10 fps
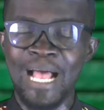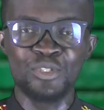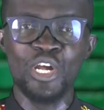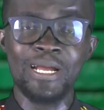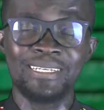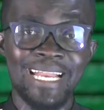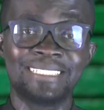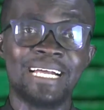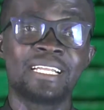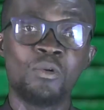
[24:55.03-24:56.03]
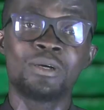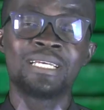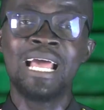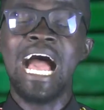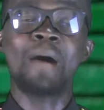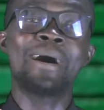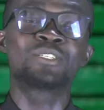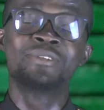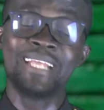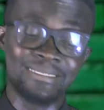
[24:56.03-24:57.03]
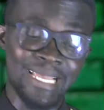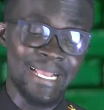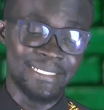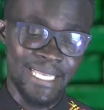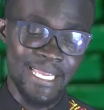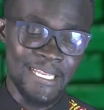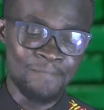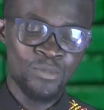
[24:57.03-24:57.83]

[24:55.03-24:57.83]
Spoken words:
absurd. That is exactly what Abba Sundiata is saying.